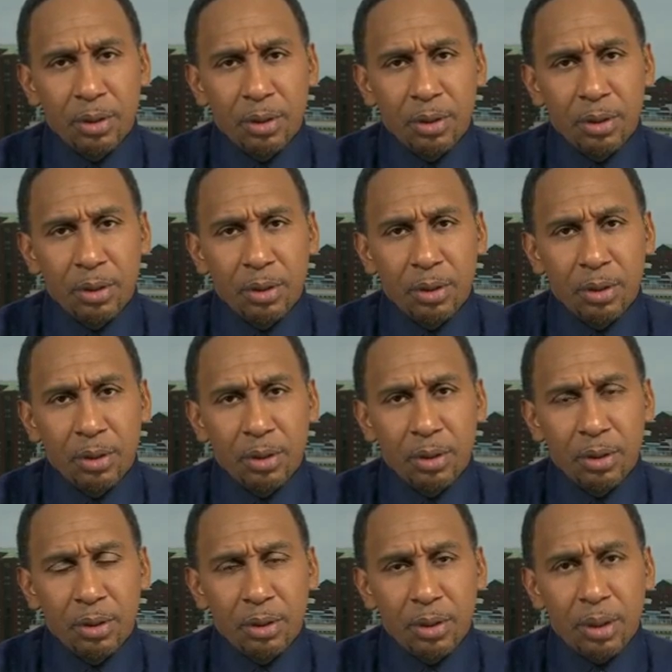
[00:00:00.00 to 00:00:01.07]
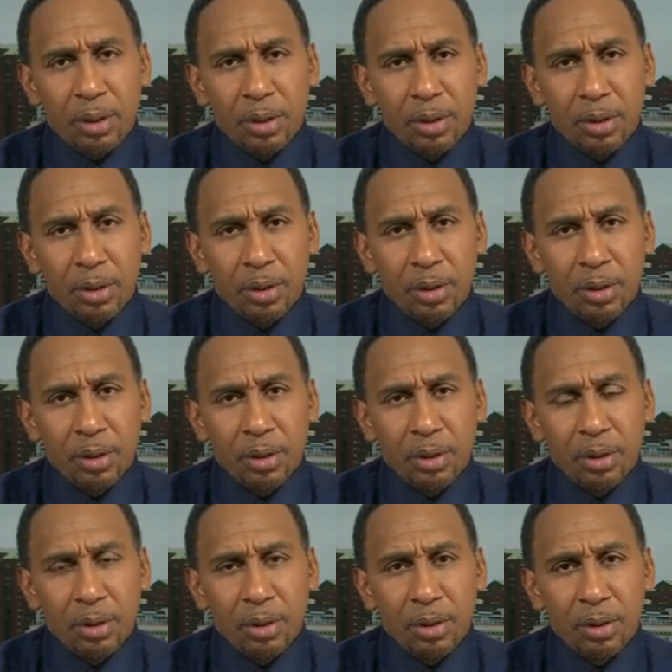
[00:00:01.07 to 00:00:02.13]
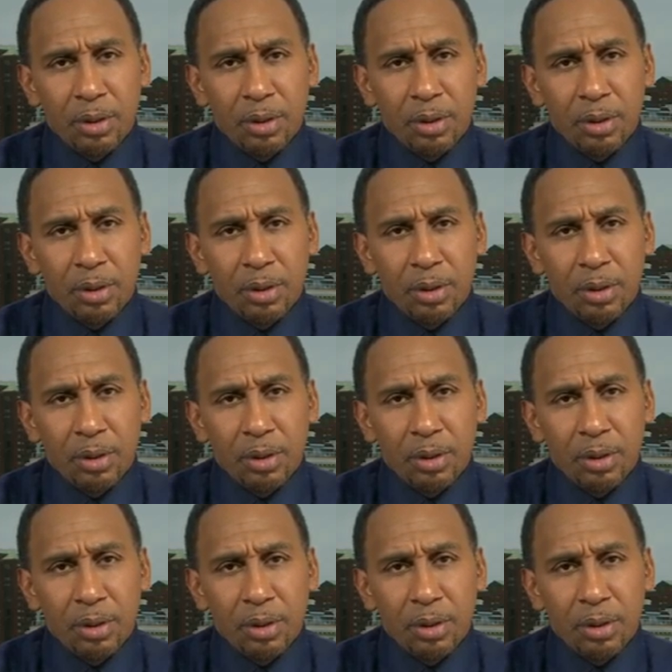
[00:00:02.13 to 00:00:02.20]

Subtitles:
(silent)